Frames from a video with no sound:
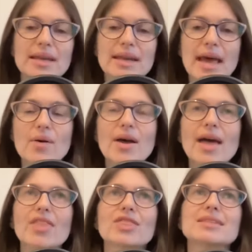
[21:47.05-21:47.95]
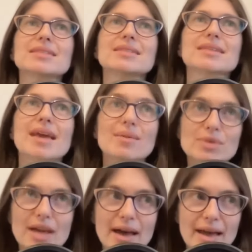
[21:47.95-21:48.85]
Now, at the
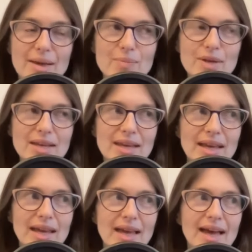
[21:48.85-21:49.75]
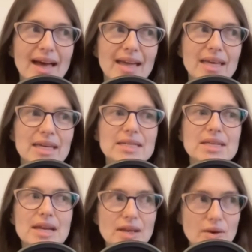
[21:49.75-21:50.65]
same time, I
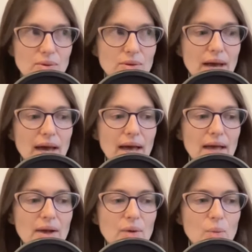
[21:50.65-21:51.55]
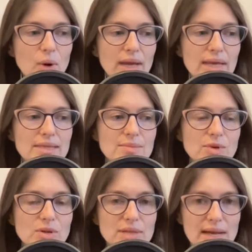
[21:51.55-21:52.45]
continued uh, working in some
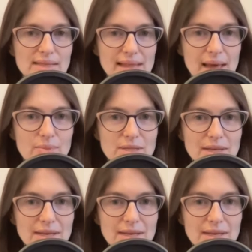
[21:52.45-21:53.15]
neuroscience labs.